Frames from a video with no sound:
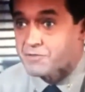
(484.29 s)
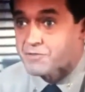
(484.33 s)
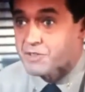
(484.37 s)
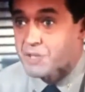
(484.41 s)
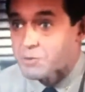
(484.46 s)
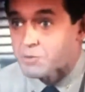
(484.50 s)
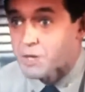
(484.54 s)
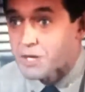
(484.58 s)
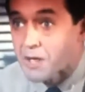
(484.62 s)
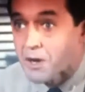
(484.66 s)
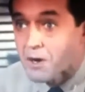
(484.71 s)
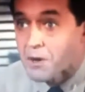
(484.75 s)
If
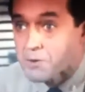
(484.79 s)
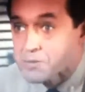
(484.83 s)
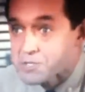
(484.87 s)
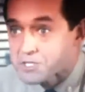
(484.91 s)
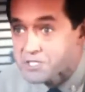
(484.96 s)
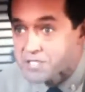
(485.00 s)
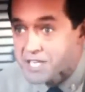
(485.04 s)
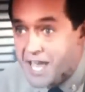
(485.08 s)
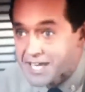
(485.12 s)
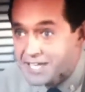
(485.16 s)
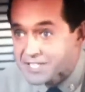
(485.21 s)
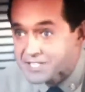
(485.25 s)
they run a
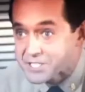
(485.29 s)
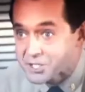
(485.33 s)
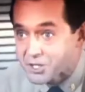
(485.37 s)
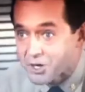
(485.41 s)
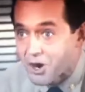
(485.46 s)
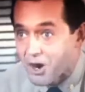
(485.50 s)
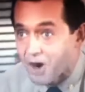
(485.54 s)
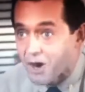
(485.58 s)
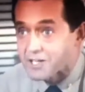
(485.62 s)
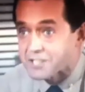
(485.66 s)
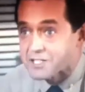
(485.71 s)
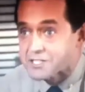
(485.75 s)
hose in Daddy's
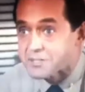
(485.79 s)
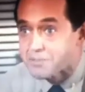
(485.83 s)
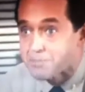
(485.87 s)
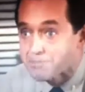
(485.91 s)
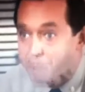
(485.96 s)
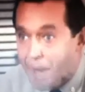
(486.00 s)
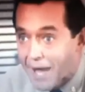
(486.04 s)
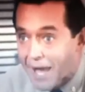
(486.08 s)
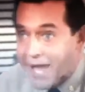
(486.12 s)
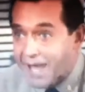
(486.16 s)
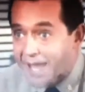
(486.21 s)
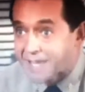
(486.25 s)
car, it's the
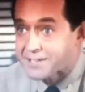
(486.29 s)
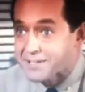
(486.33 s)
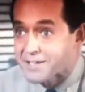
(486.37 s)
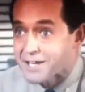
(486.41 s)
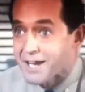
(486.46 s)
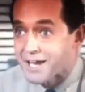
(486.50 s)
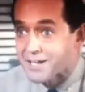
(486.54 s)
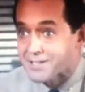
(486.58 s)
bad